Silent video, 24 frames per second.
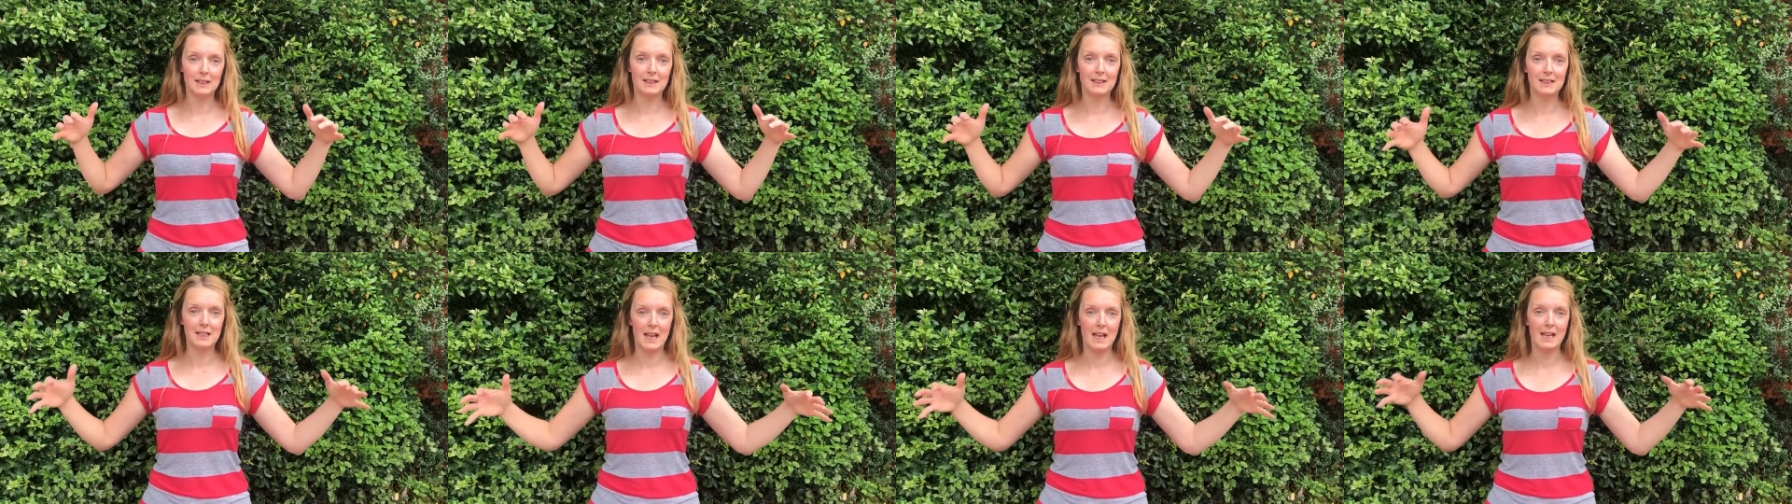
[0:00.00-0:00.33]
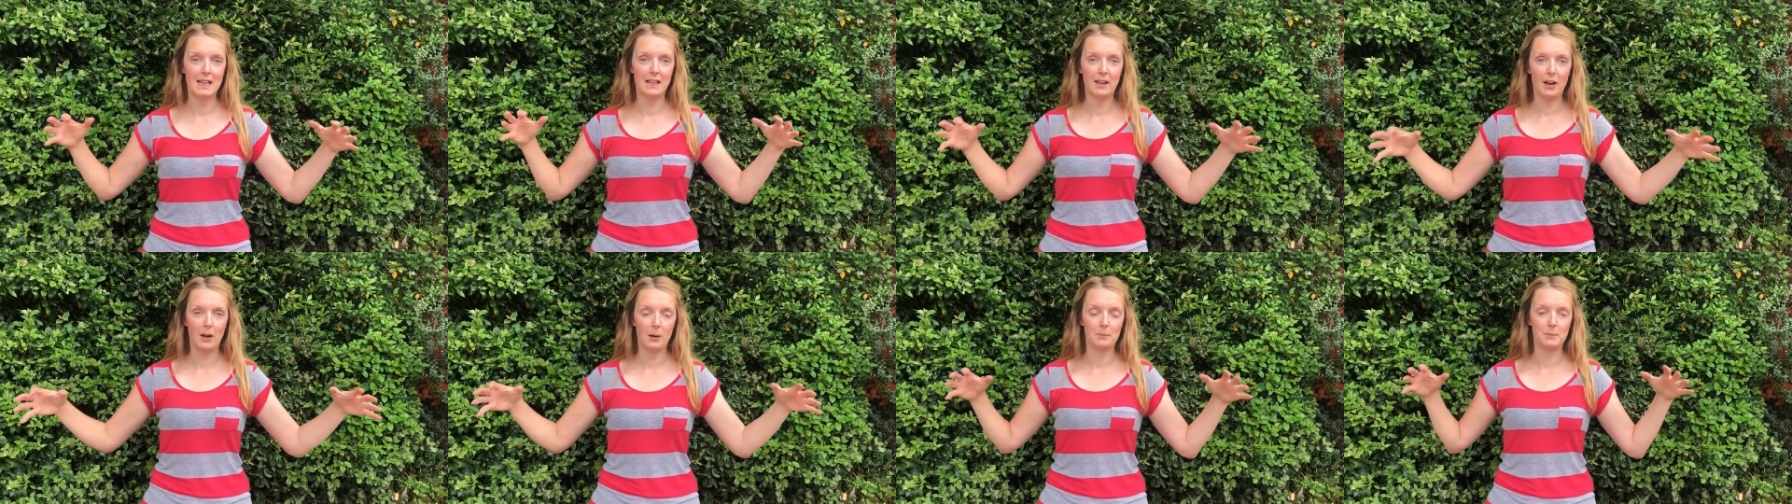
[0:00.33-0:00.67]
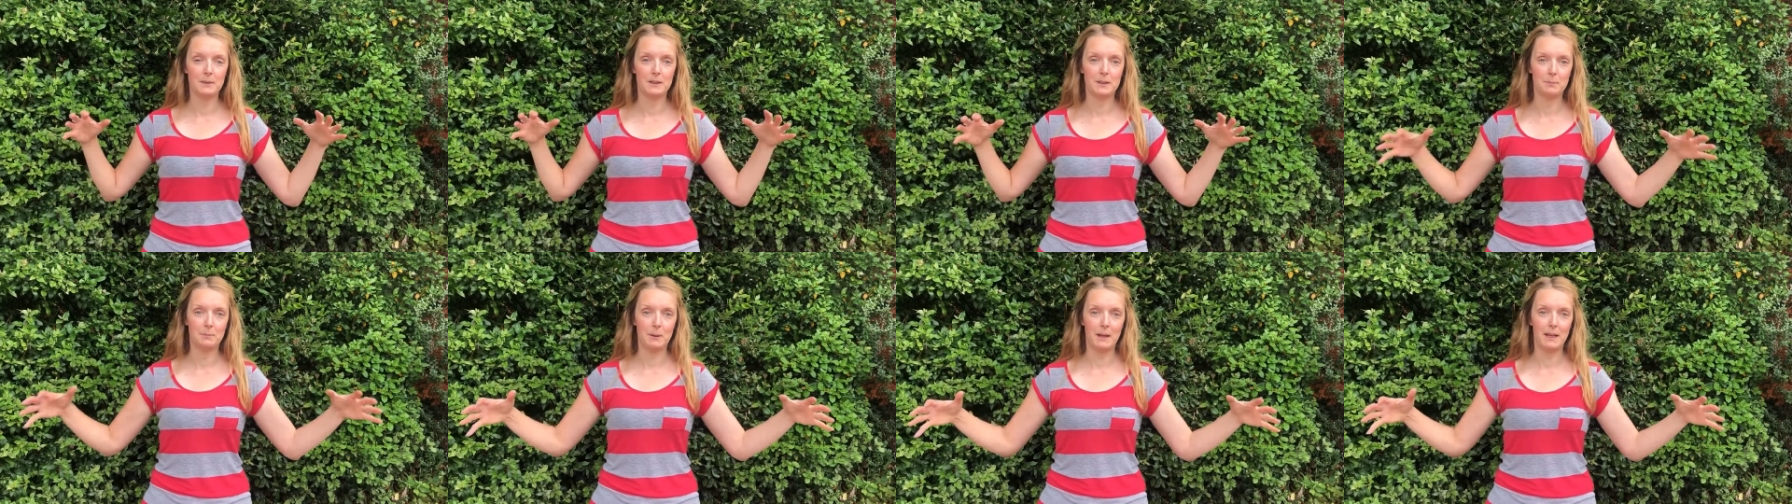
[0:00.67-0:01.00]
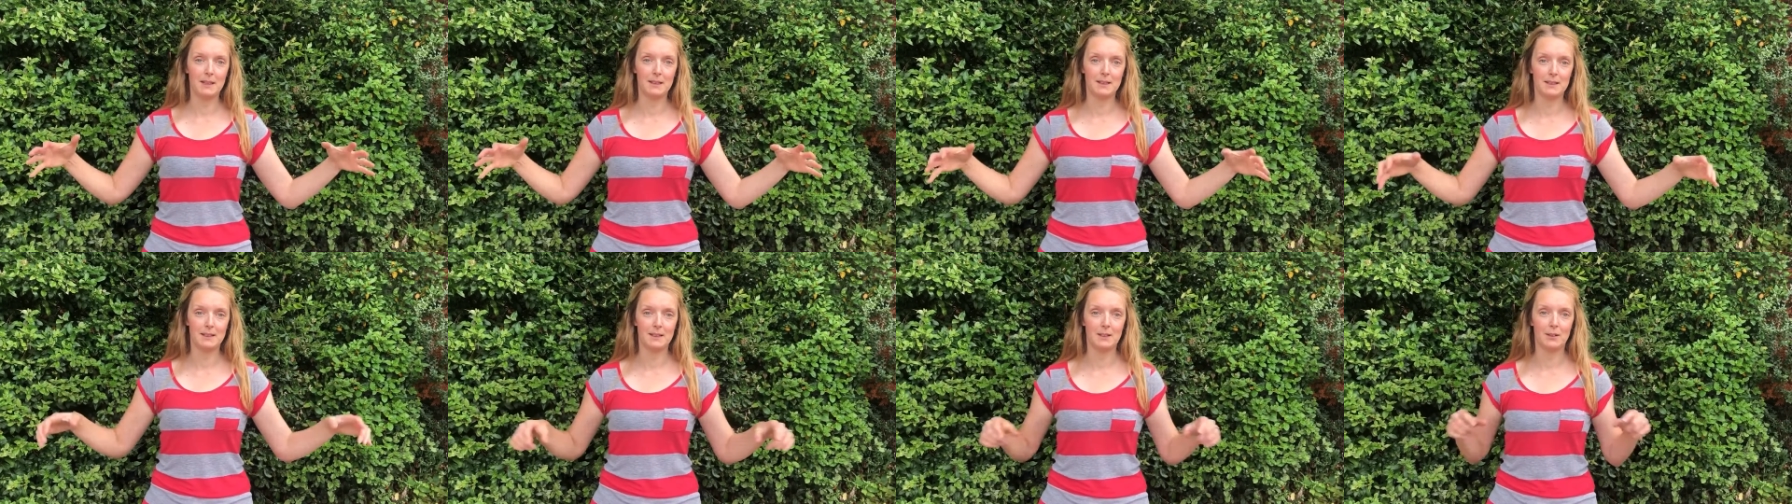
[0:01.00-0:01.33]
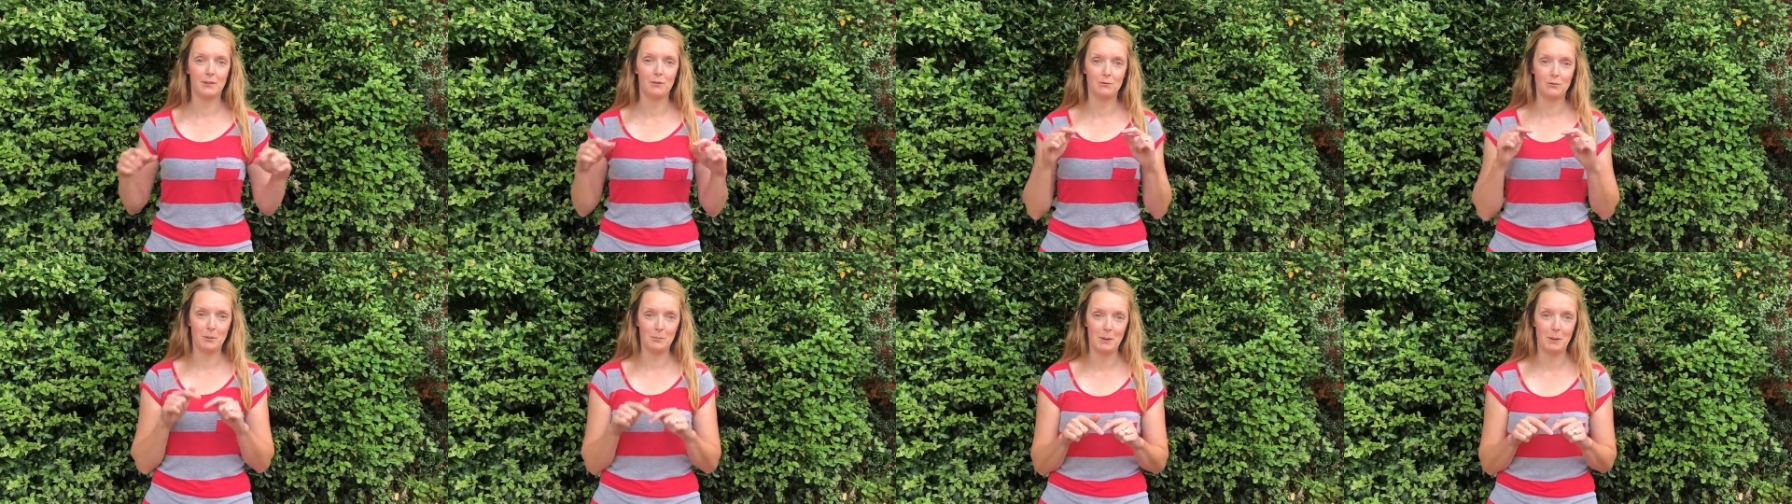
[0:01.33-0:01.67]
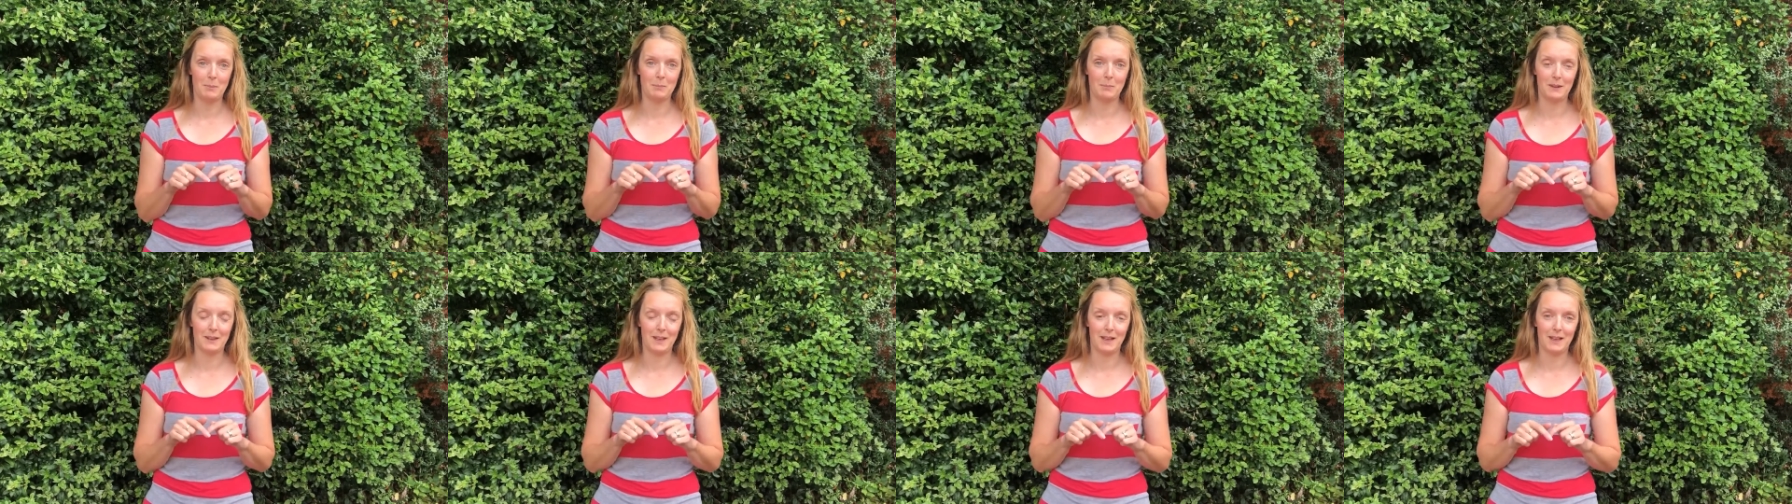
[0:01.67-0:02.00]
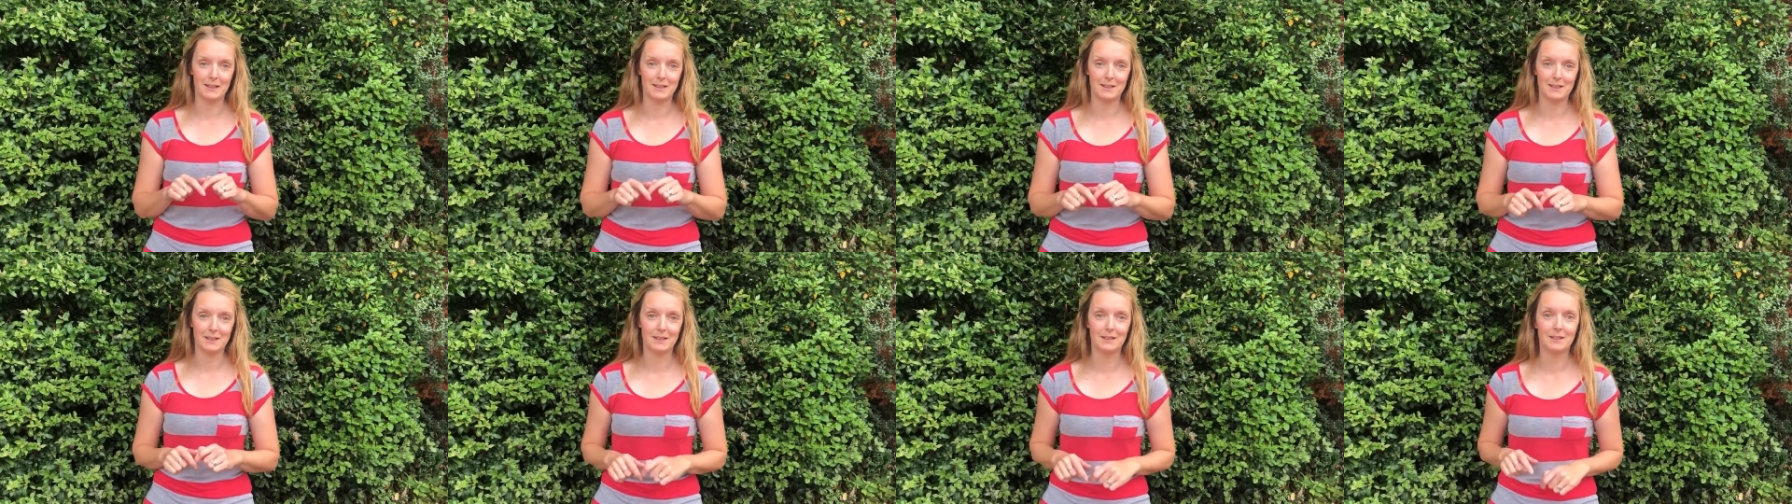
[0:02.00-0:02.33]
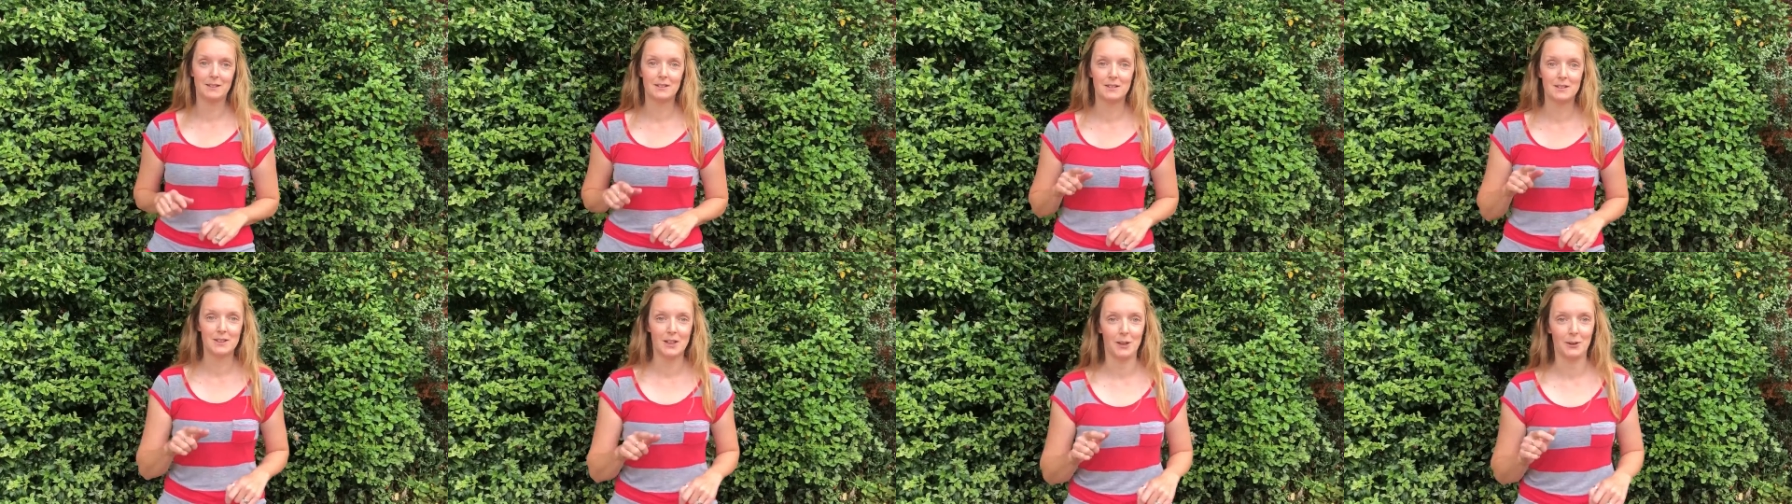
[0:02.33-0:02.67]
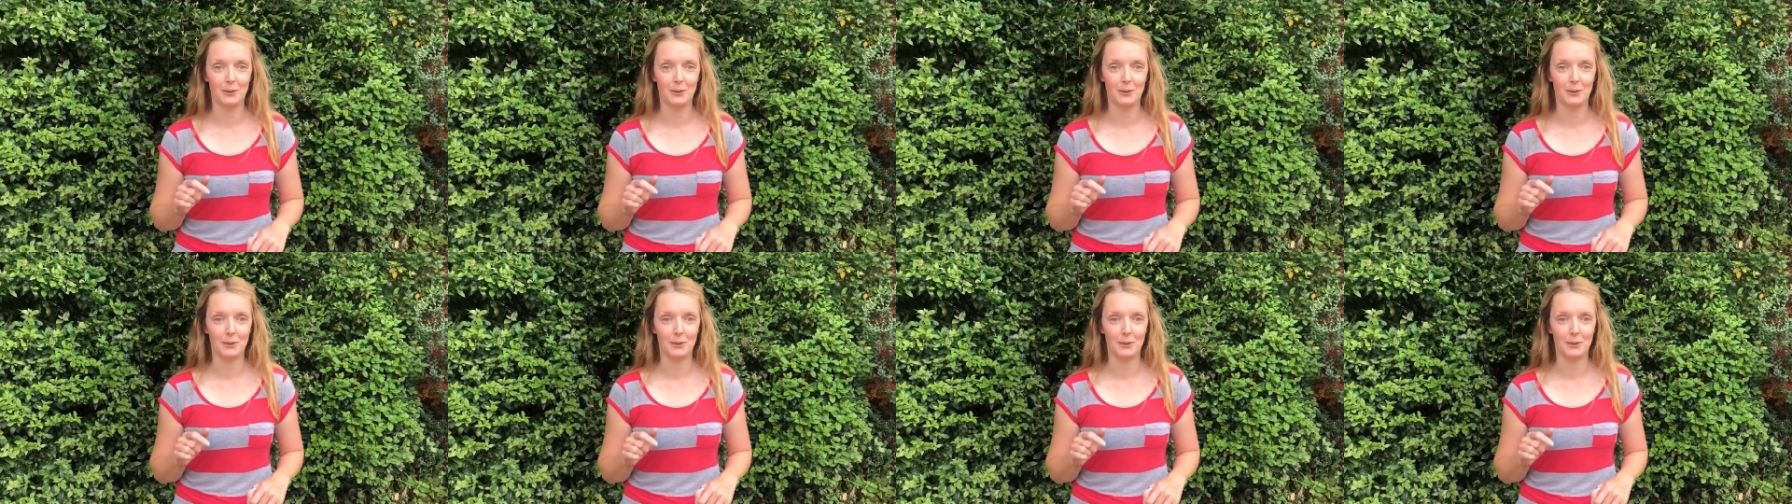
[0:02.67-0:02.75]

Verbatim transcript: Take up space, remember that. So,